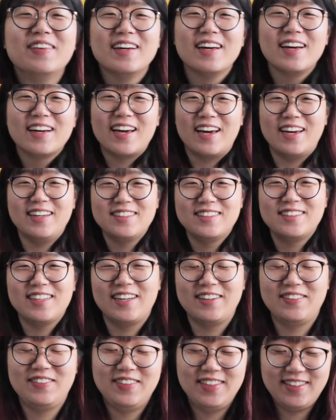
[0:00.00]
Okay,
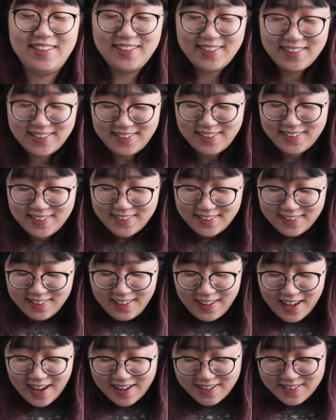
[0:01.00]
so
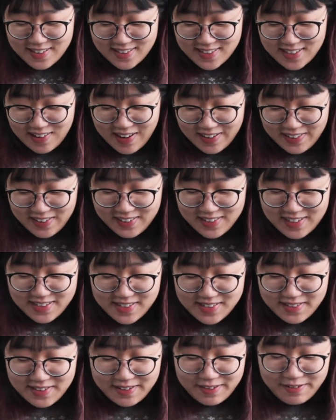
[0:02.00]
yeah, so I think
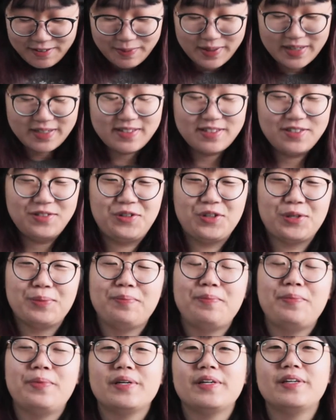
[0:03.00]
that's enough about this
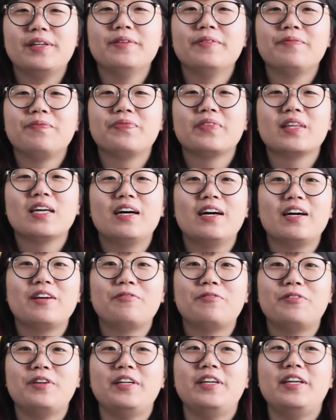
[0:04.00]
jumper. I
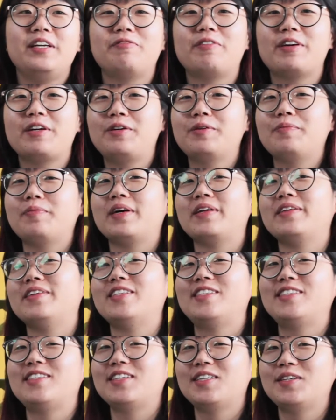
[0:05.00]
really recommend
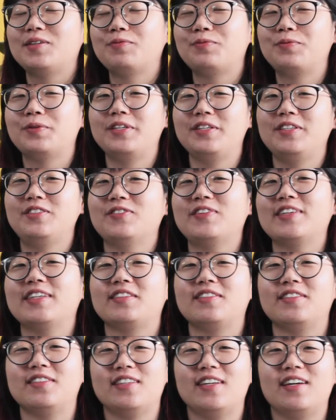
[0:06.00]
Woolen
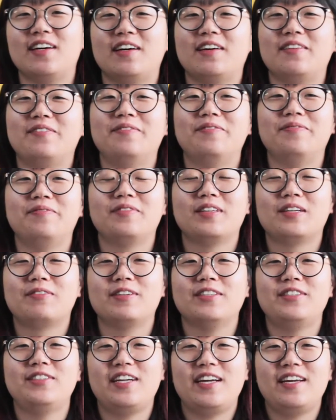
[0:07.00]
Twine's
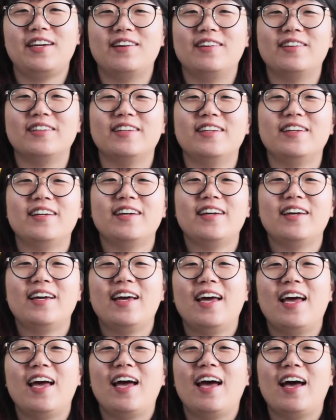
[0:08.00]
rustic yarn,
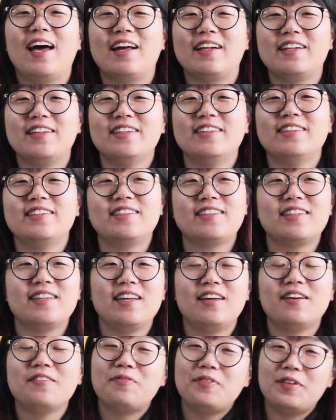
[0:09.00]
and
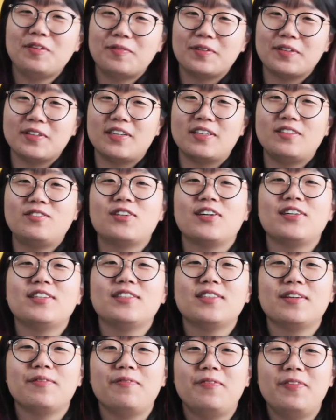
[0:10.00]
if you want to try
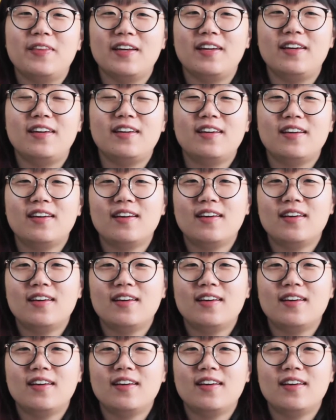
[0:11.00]
something